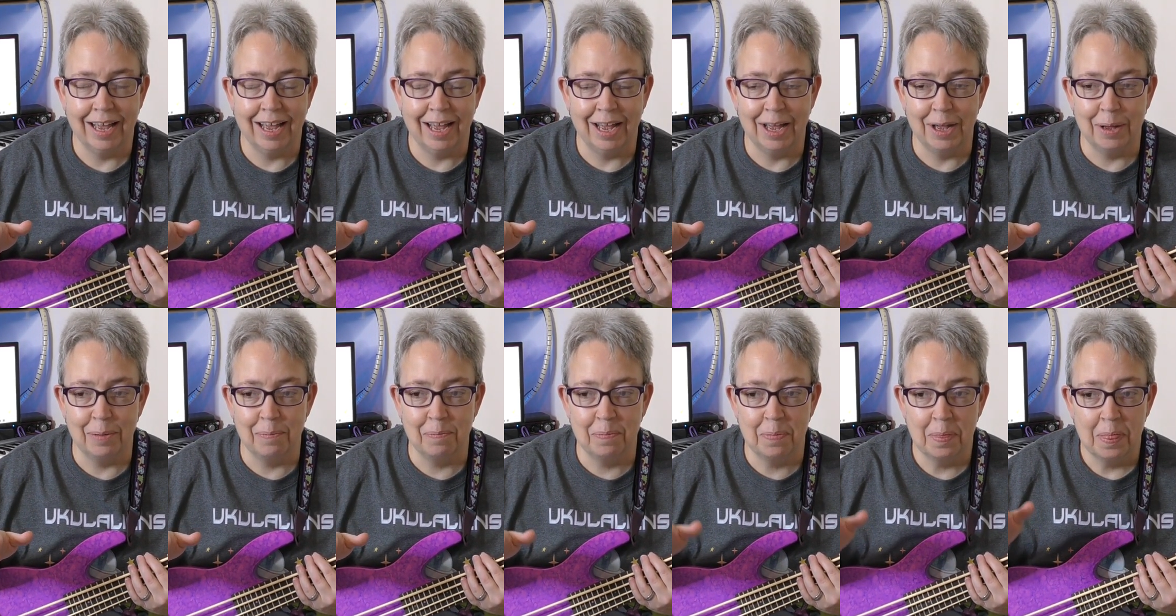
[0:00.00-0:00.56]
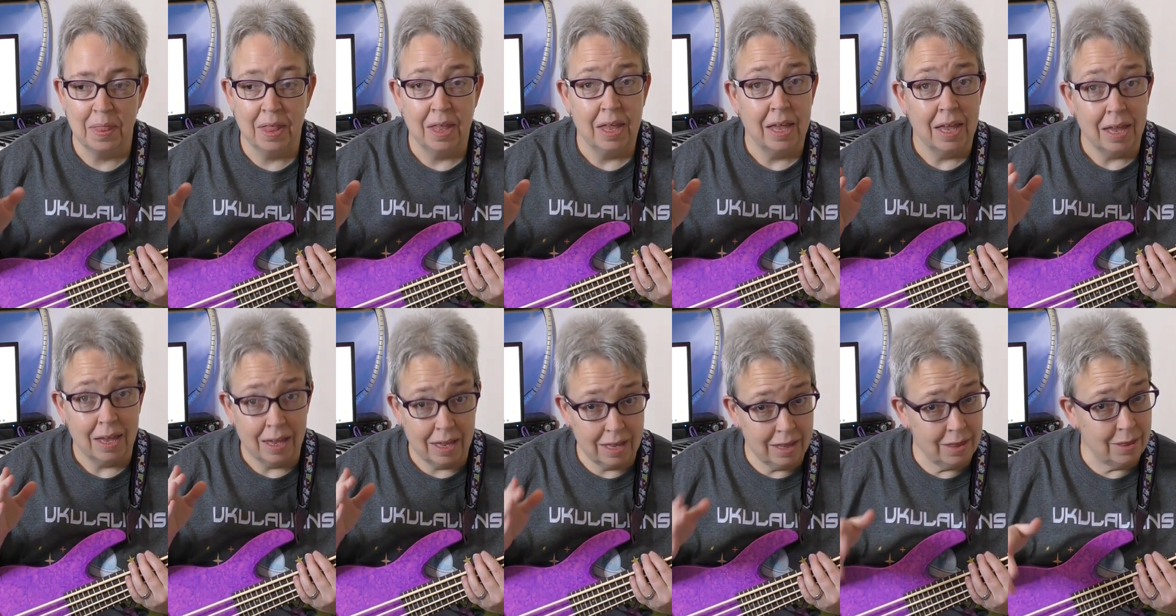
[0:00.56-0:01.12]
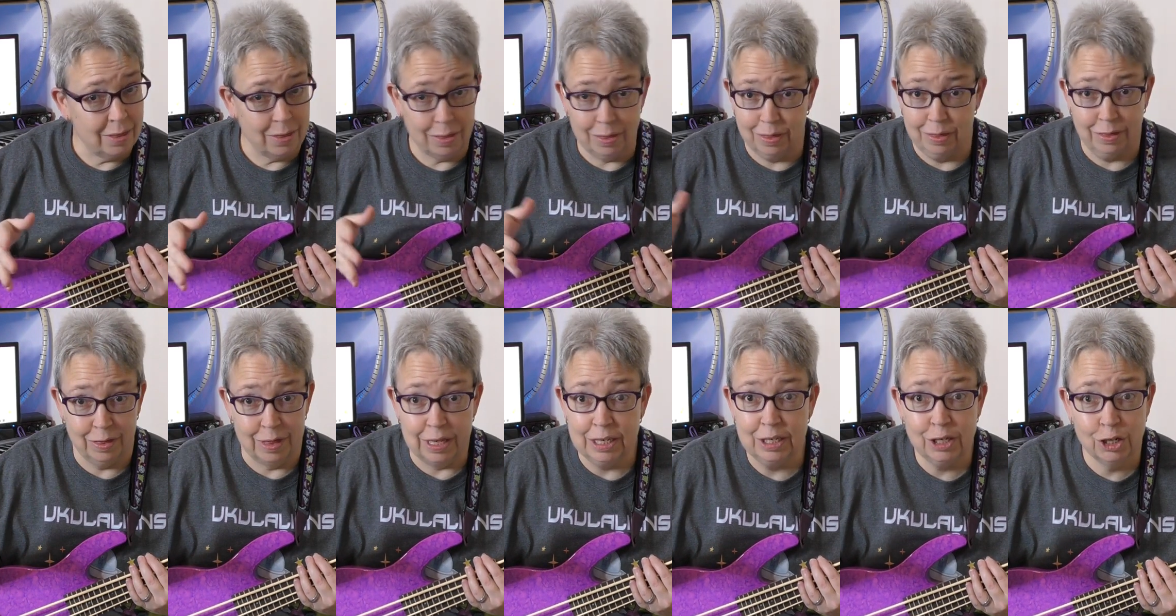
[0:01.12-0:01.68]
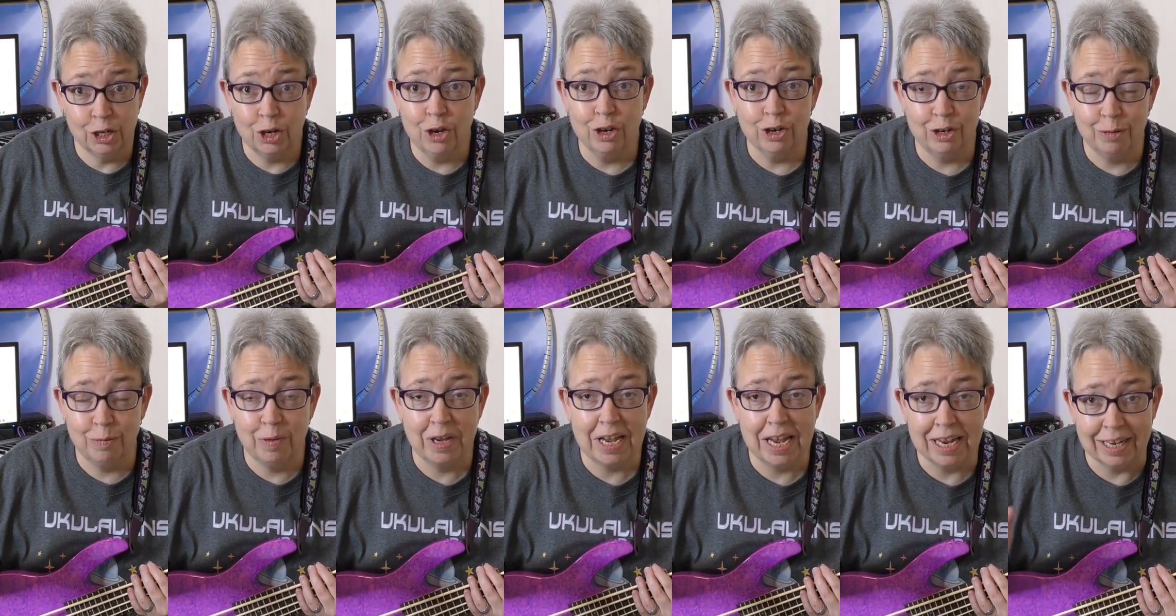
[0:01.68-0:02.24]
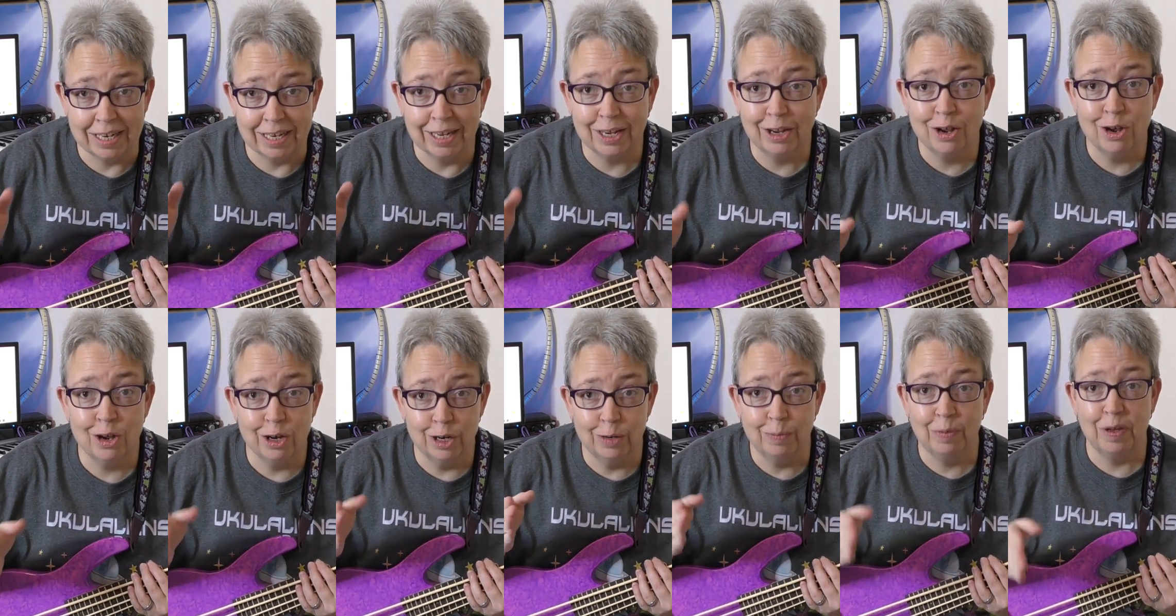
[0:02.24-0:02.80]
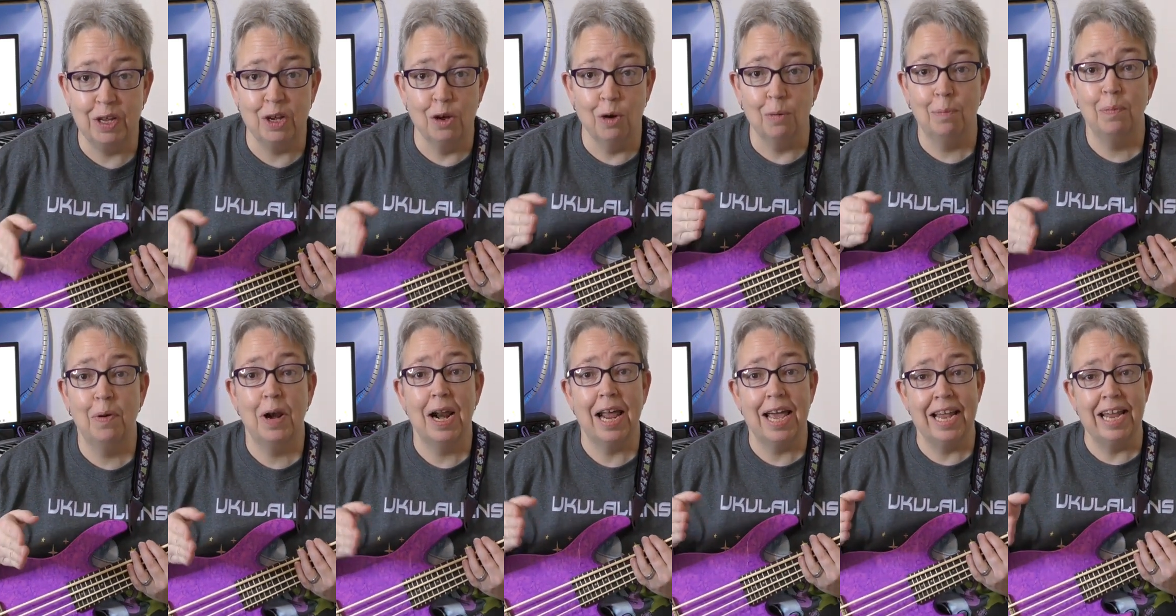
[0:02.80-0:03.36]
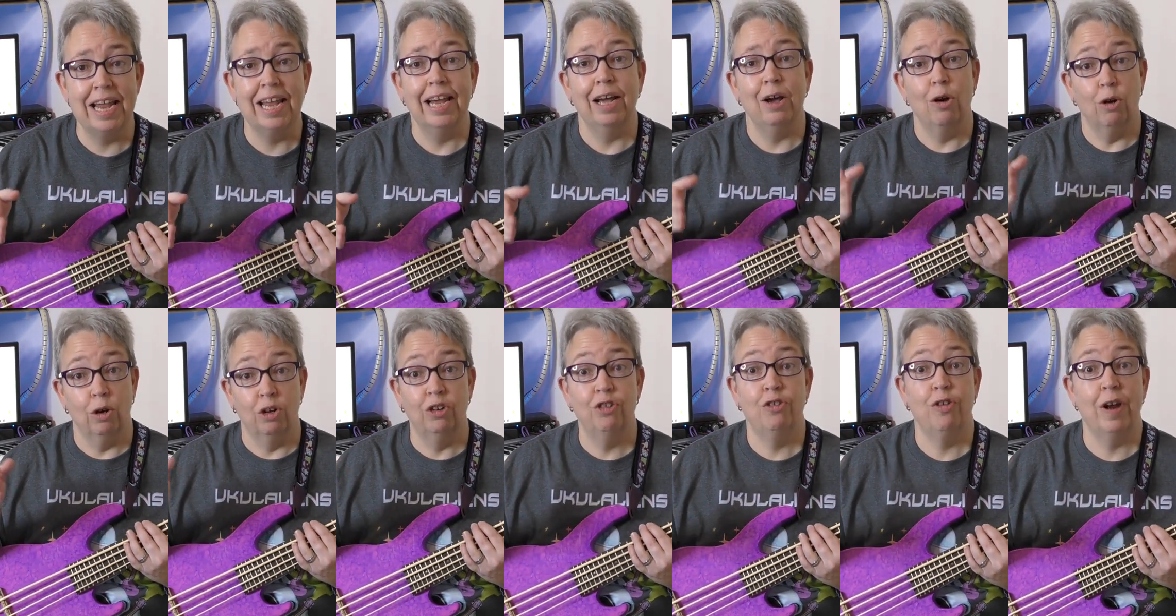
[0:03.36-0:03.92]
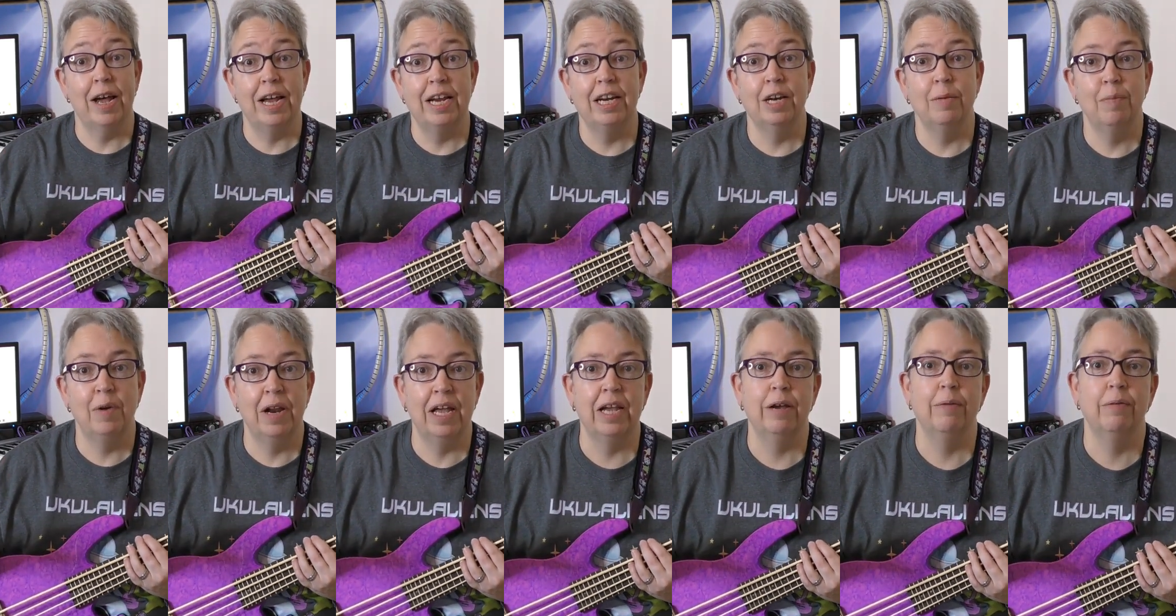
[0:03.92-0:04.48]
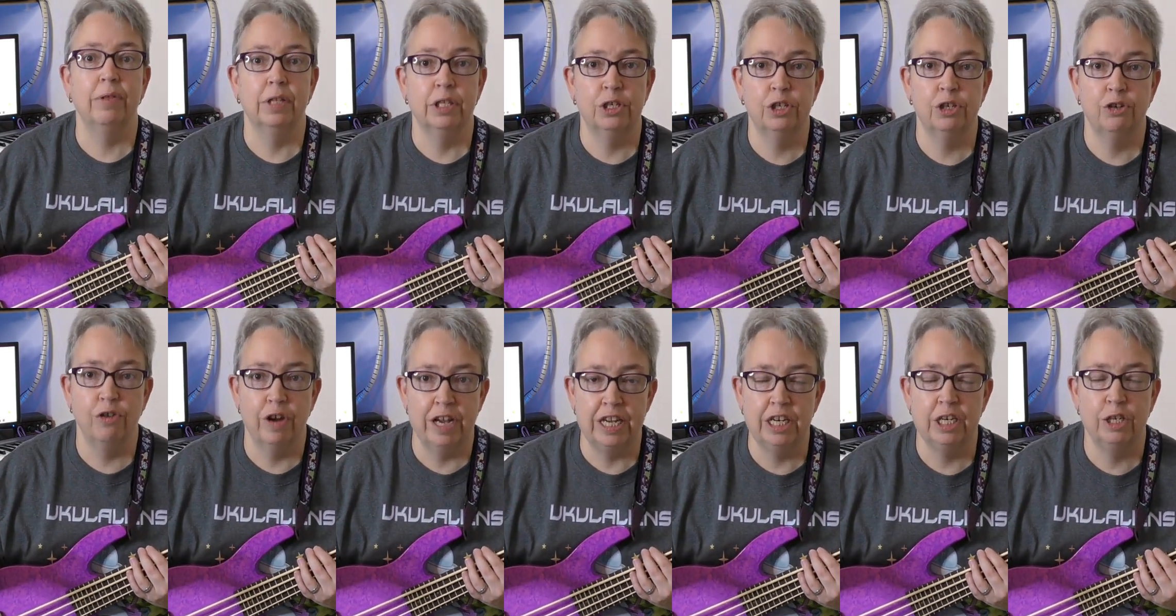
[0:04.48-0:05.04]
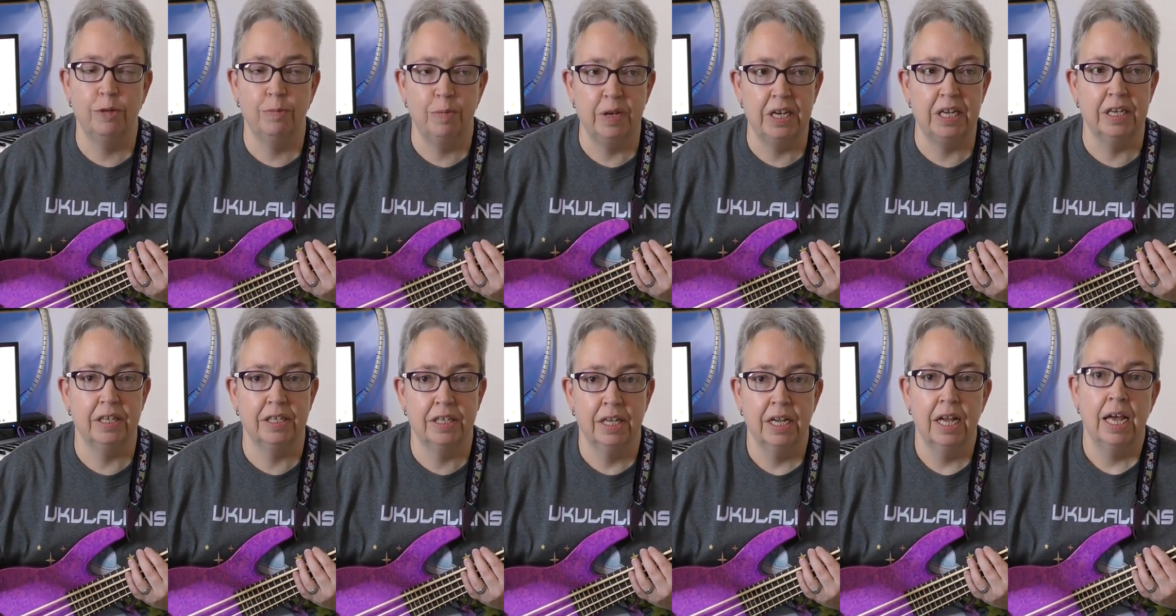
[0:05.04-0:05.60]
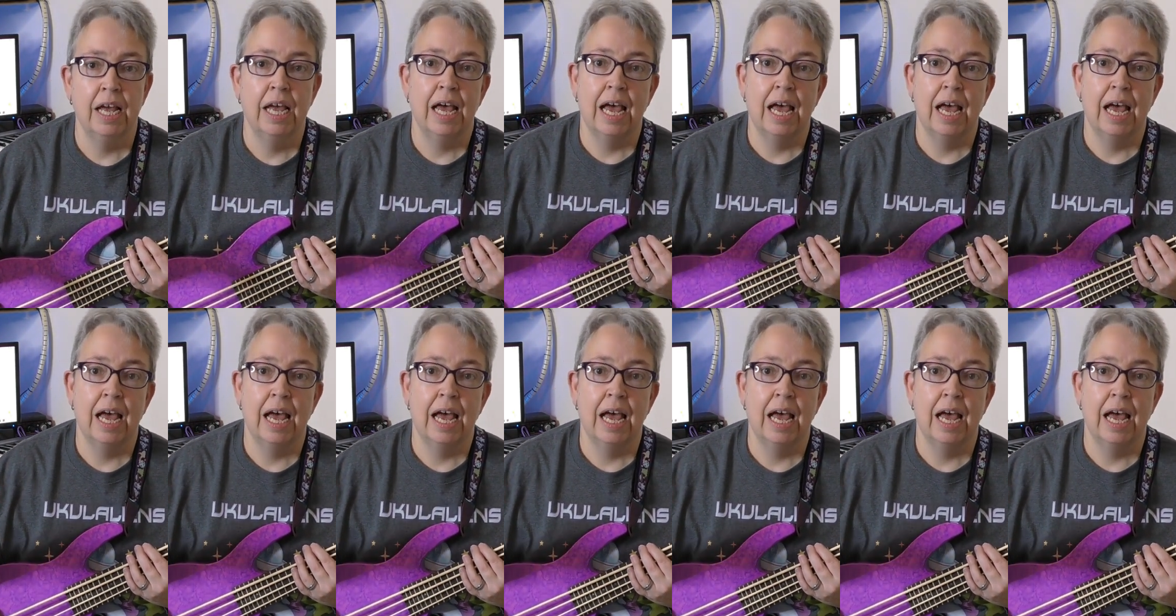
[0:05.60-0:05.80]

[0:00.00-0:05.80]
Um, this could be it. It could be you're playing or trying to play it with a straight beat